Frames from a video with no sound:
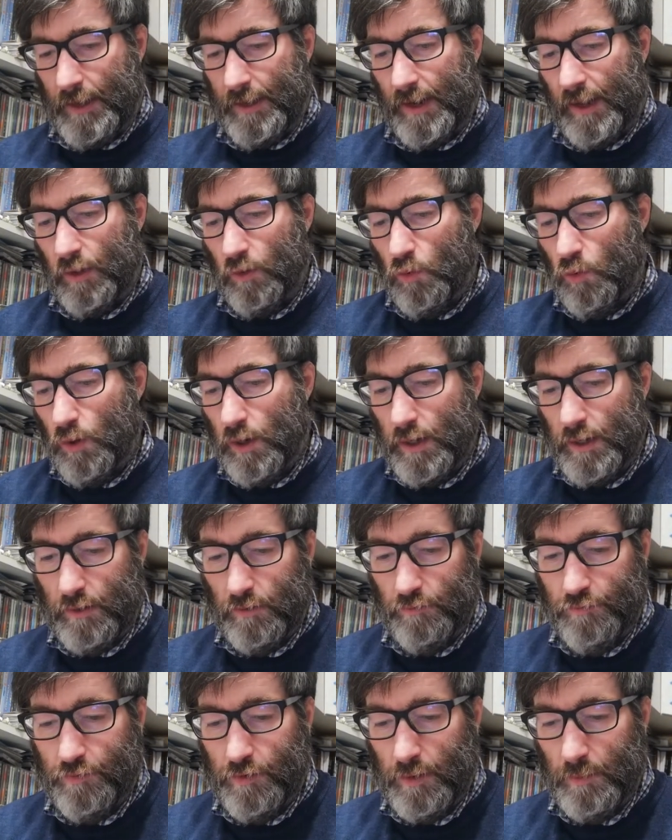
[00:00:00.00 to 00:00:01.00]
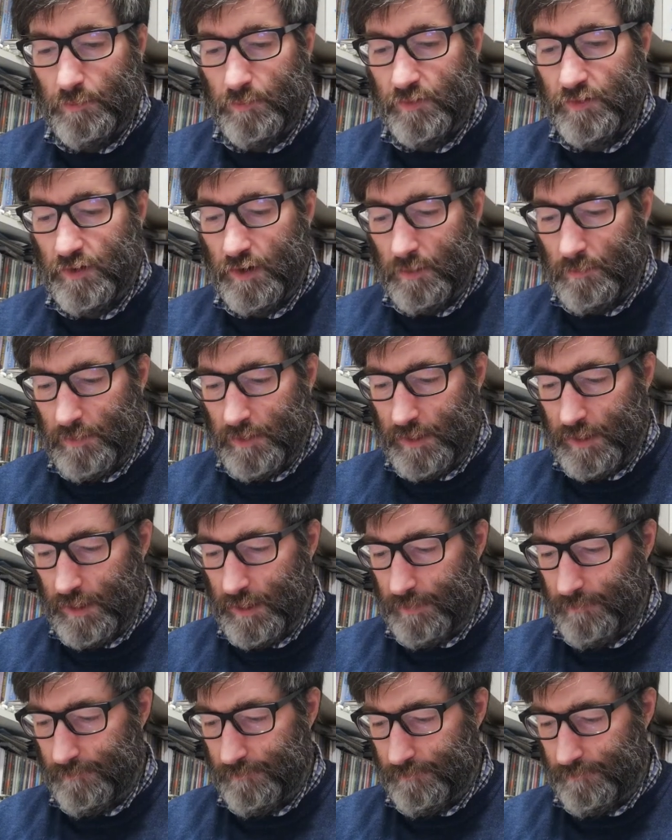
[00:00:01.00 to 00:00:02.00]
another one from
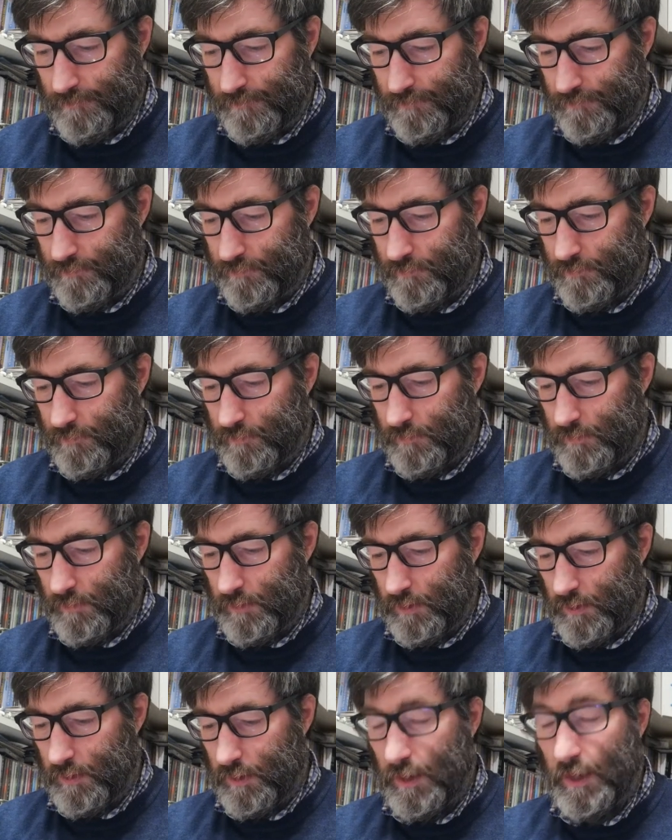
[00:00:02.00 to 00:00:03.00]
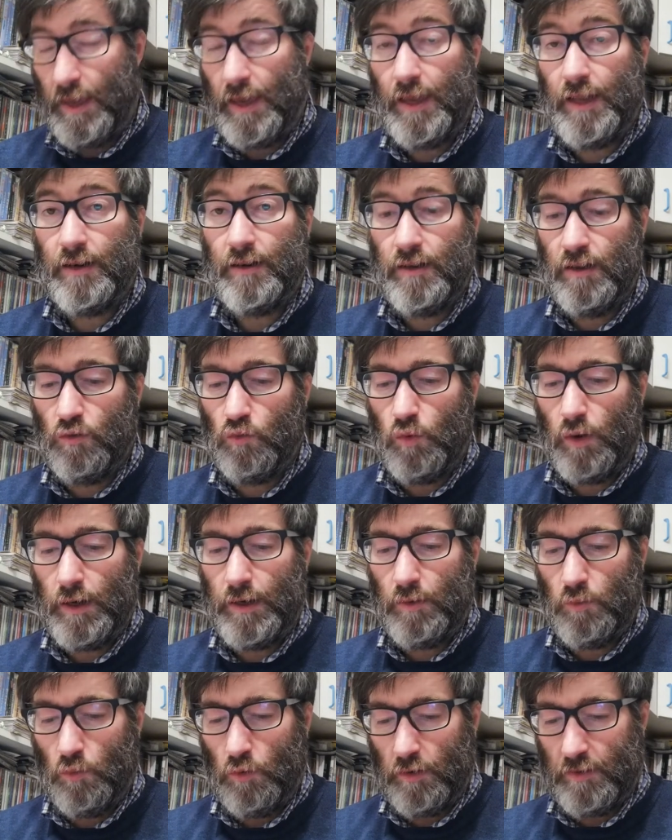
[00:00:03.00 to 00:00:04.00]
Germany, and this
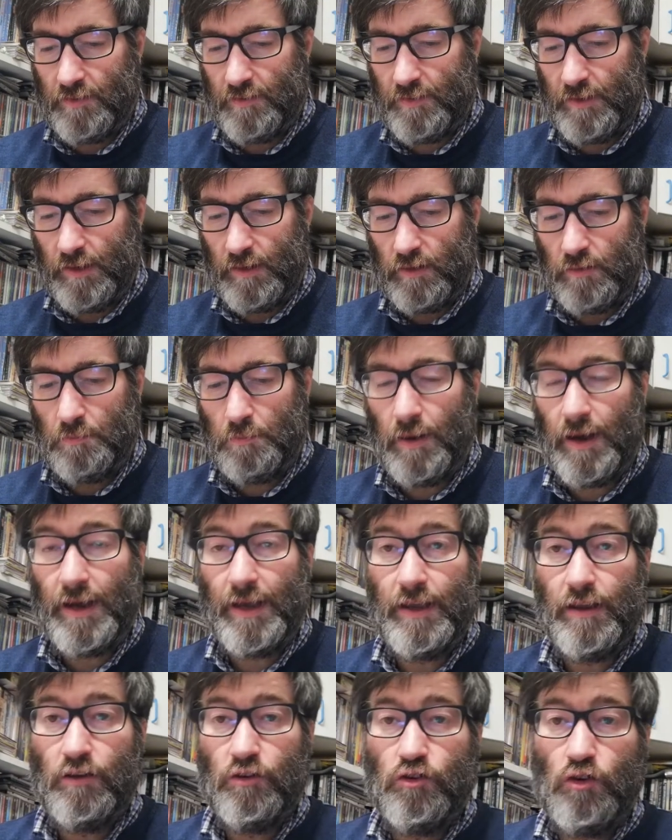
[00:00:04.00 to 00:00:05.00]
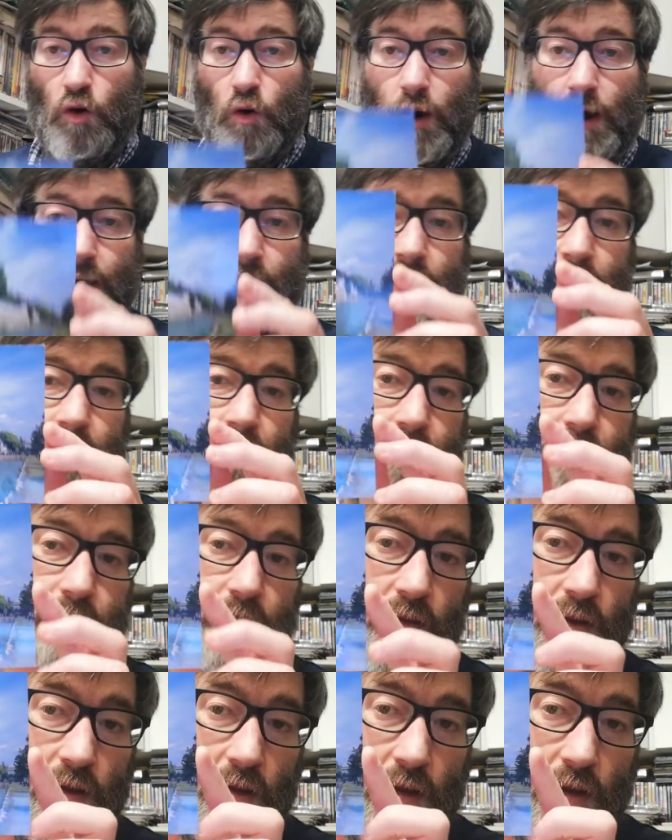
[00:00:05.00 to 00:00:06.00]
one was sent by Joanna.
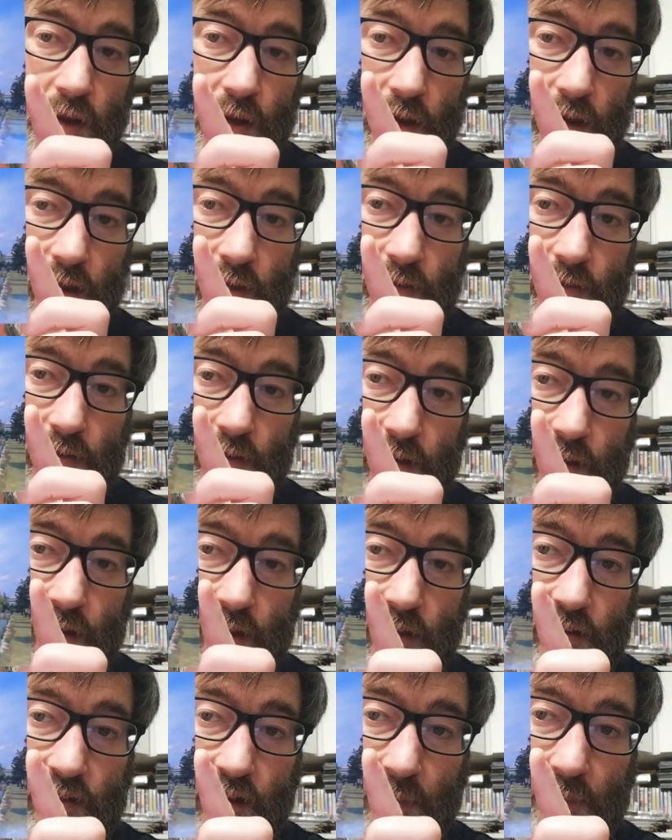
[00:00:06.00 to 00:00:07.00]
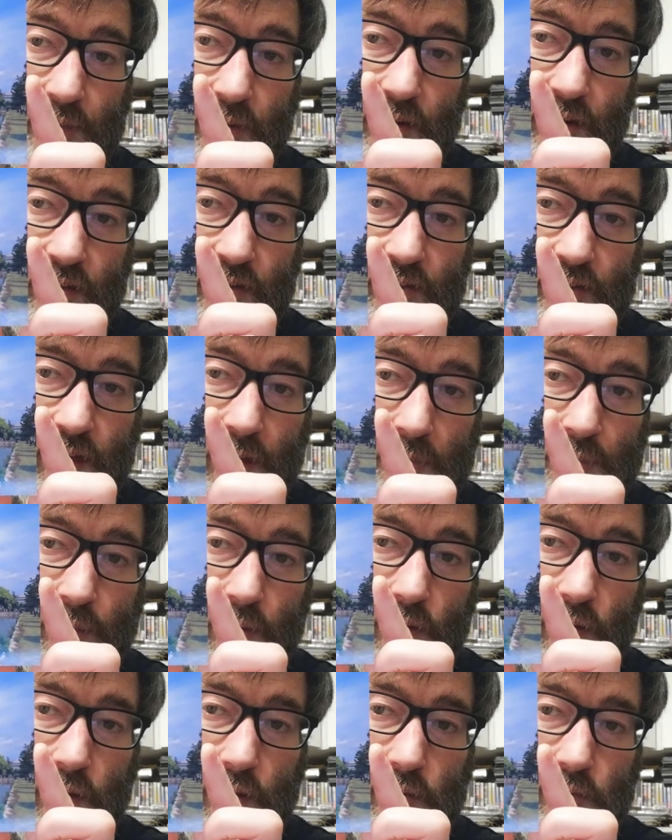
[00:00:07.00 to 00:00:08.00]
It's a Japanese
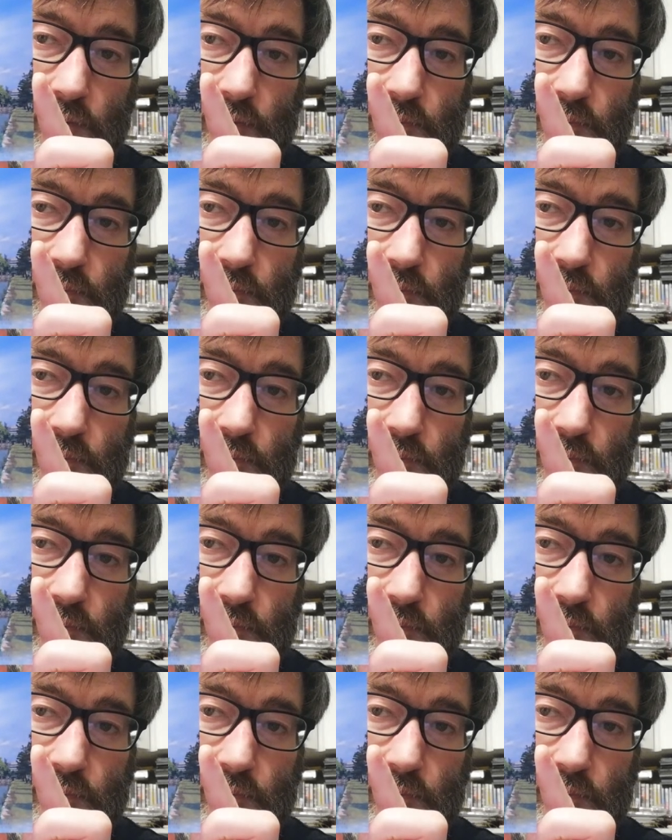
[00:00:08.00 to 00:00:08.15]
temple,